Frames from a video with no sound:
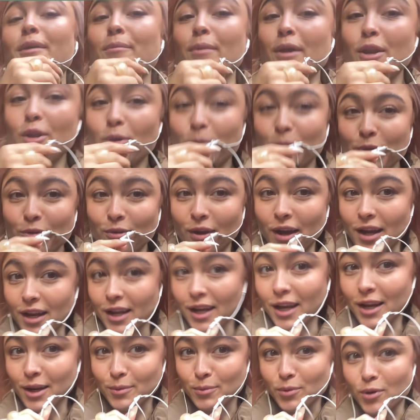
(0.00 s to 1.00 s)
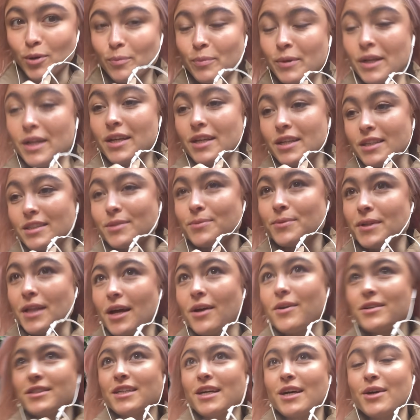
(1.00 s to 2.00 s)
It may not be raining anymore, but it is
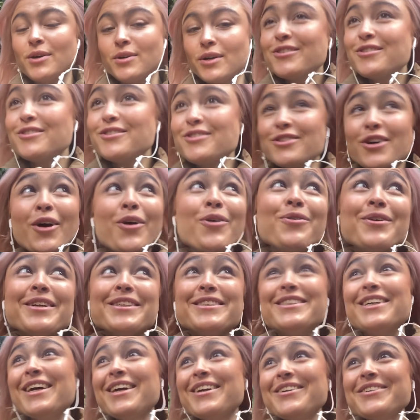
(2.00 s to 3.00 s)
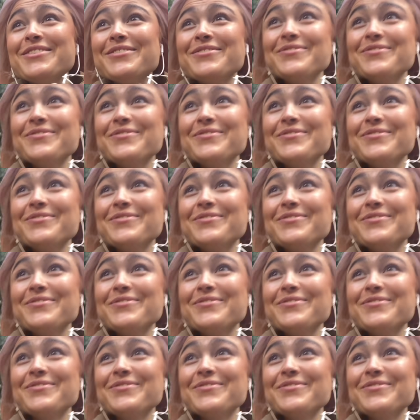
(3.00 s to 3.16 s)
without a doubt so windy.